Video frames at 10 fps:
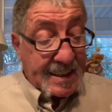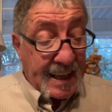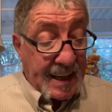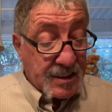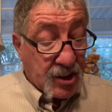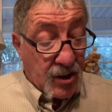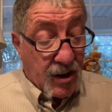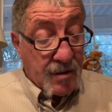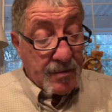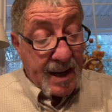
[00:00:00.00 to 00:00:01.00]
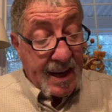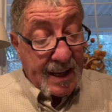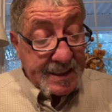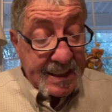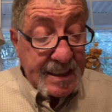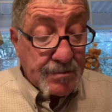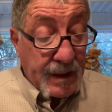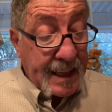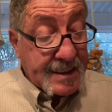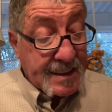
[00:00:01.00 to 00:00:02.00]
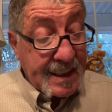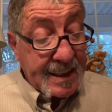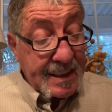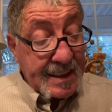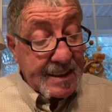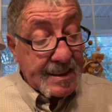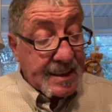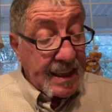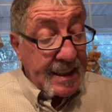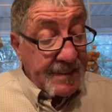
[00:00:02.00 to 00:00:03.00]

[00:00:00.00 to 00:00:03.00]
Count your many blessings,